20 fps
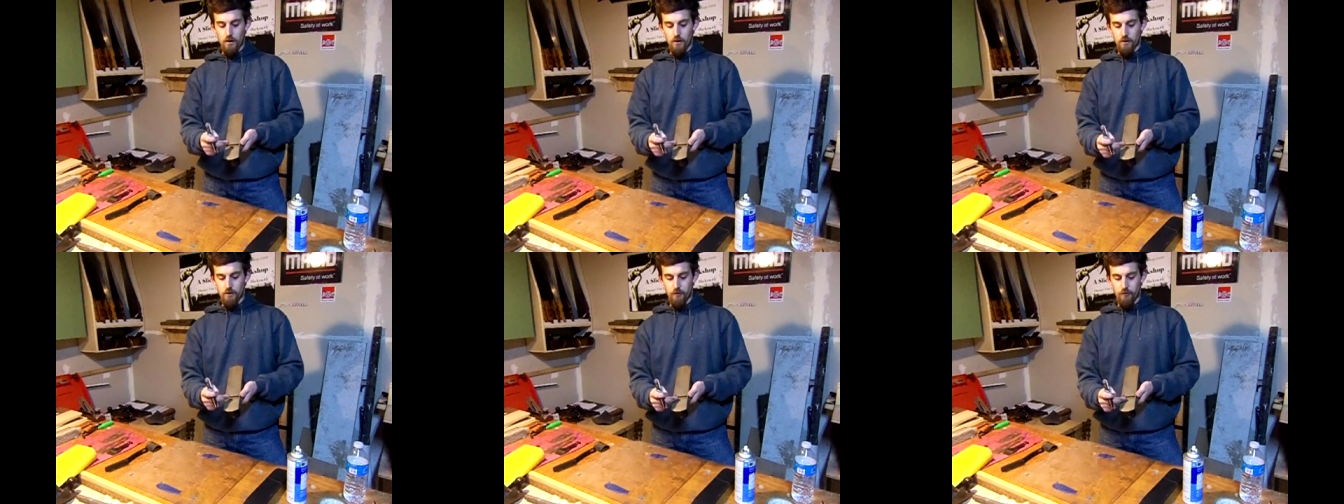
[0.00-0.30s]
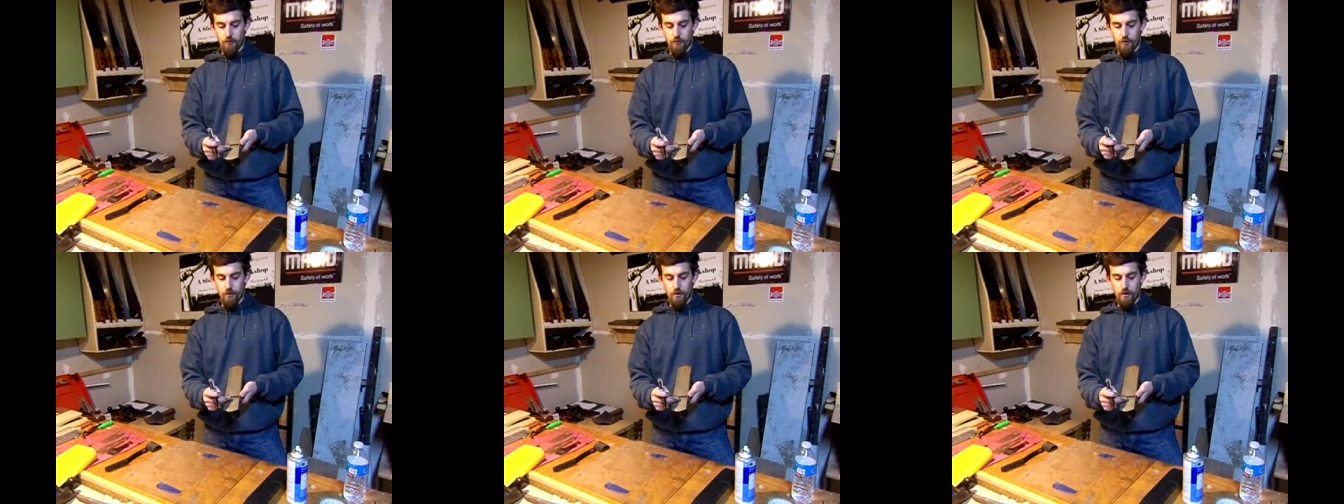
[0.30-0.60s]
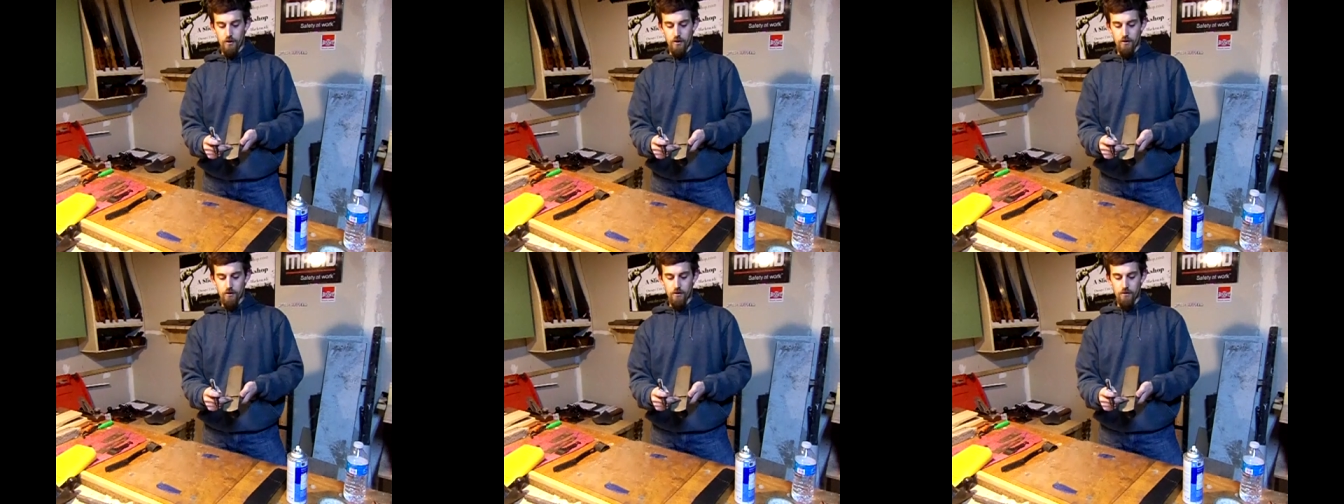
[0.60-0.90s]
the
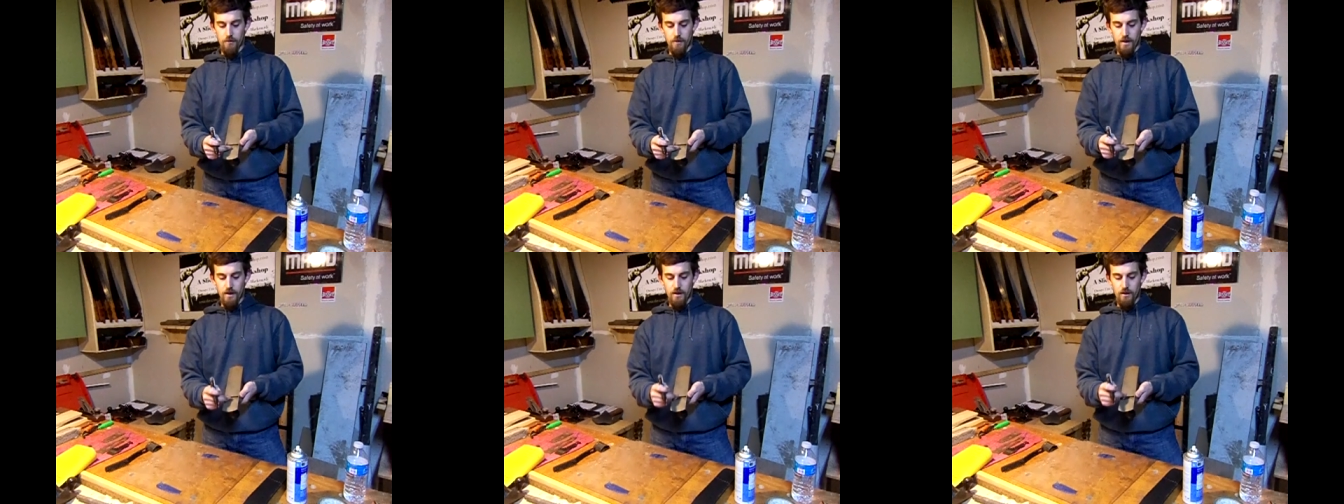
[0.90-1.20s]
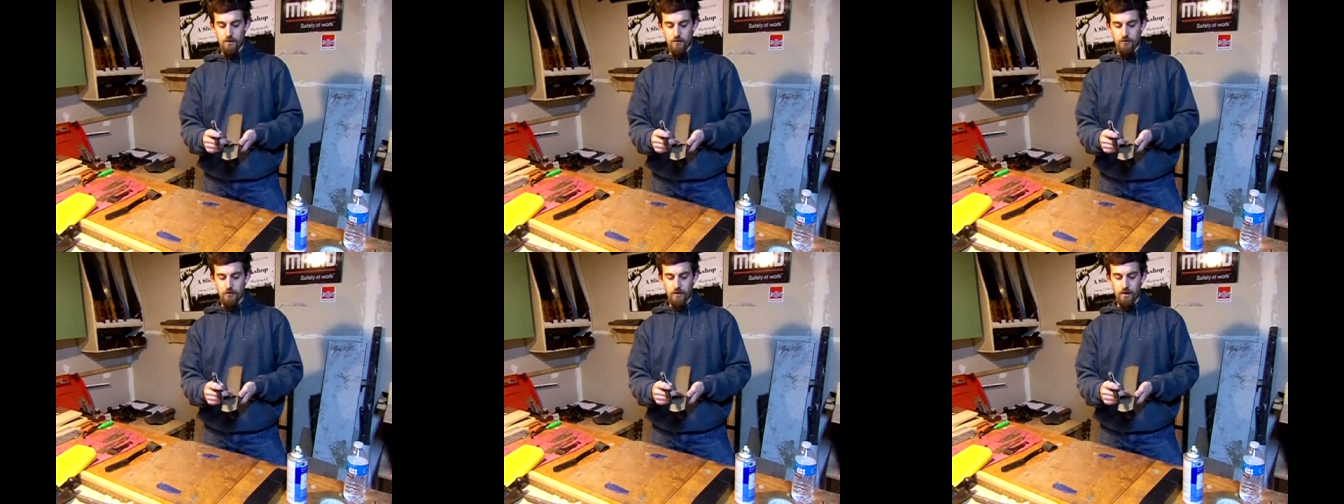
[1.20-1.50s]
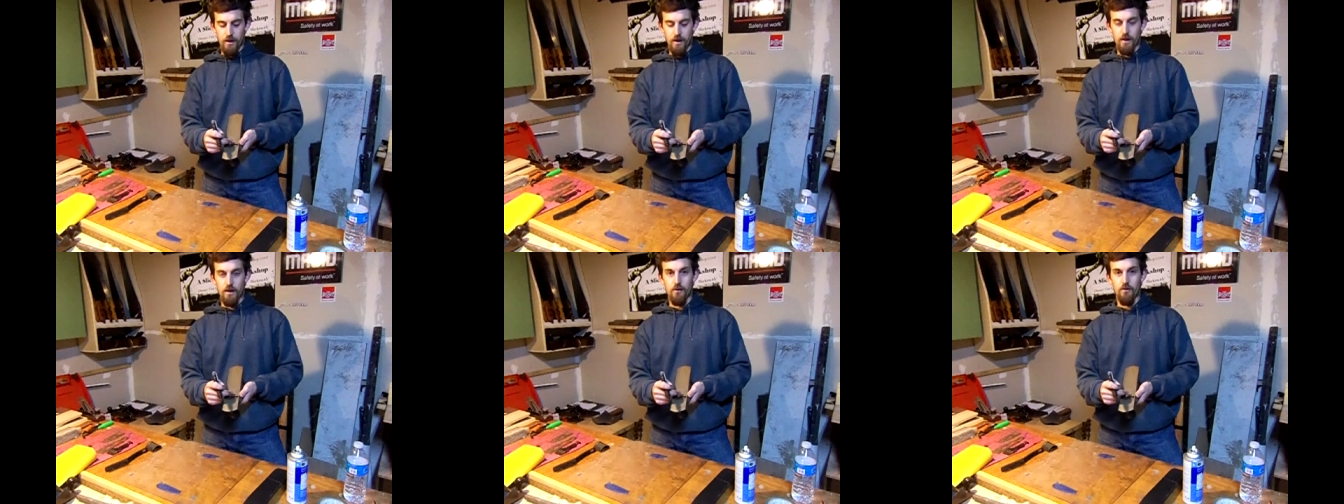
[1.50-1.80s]
front of your mouth
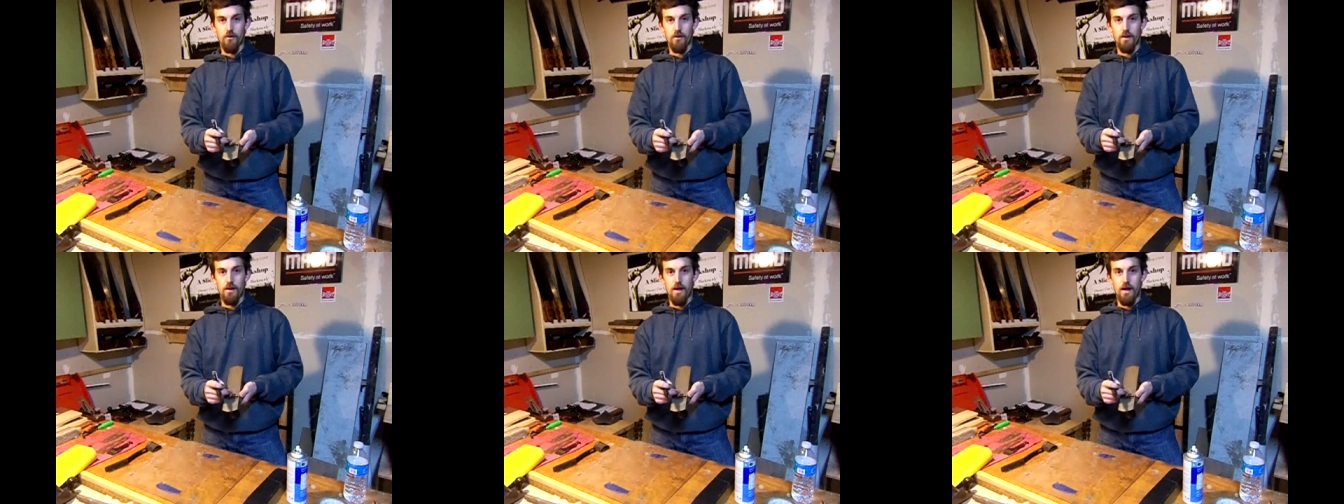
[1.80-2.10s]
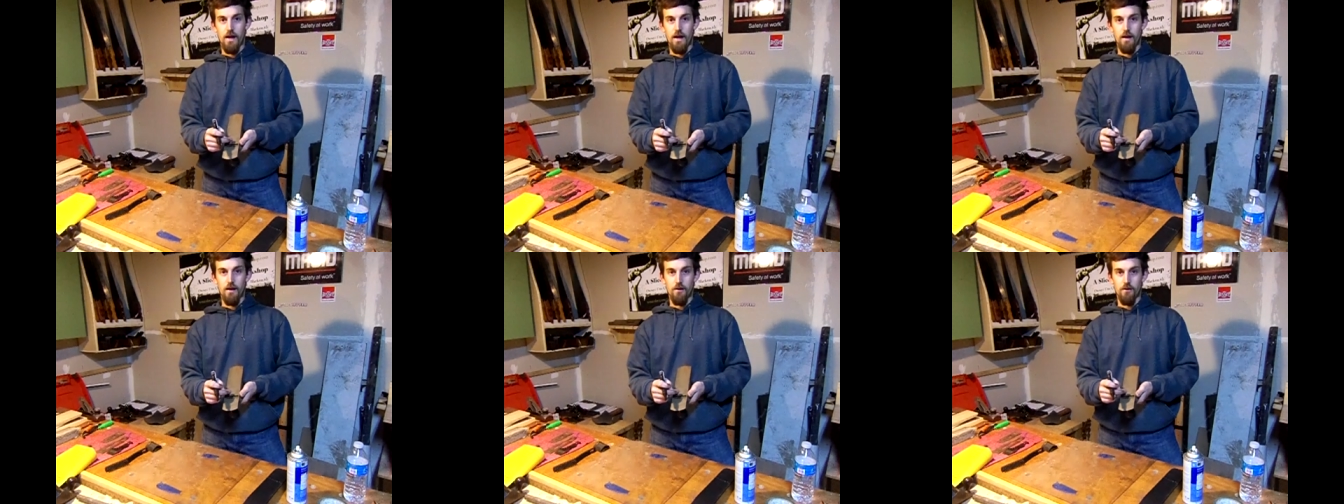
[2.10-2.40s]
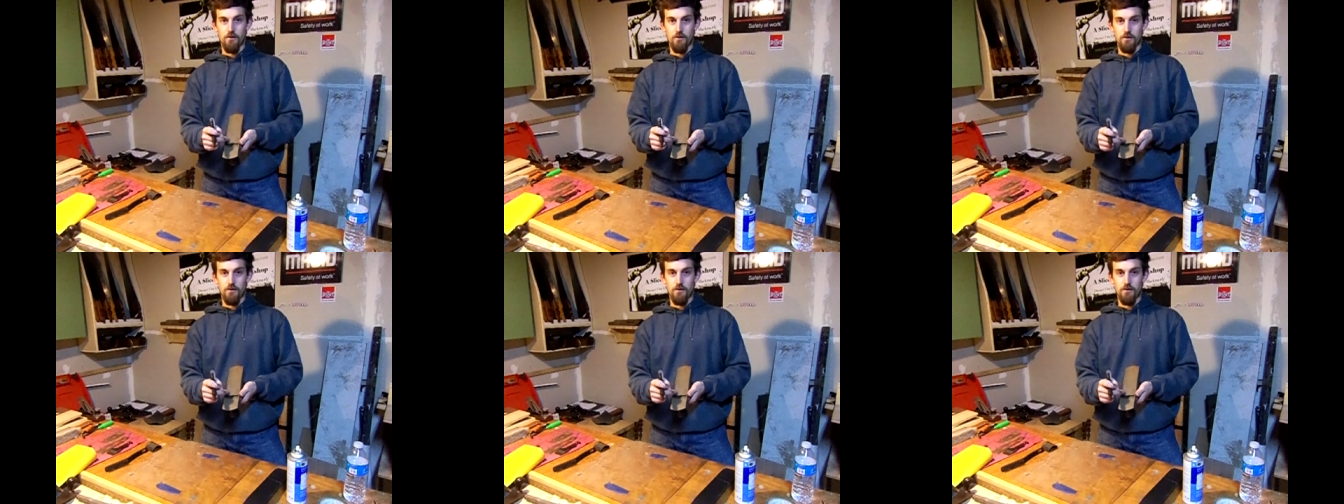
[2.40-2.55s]
and the iron.